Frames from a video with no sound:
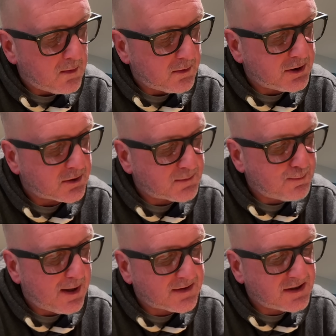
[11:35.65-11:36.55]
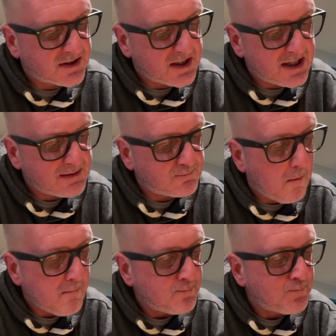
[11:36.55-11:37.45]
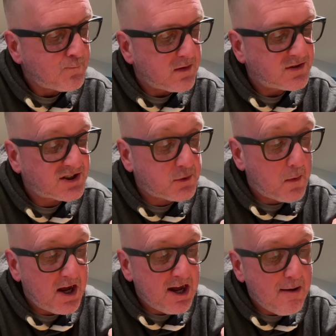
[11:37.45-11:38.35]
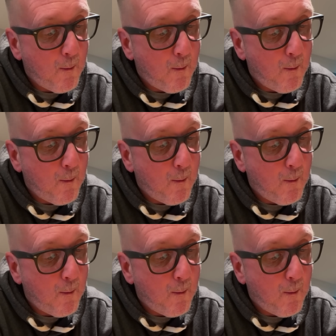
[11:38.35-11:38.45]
cooked patties there. Square.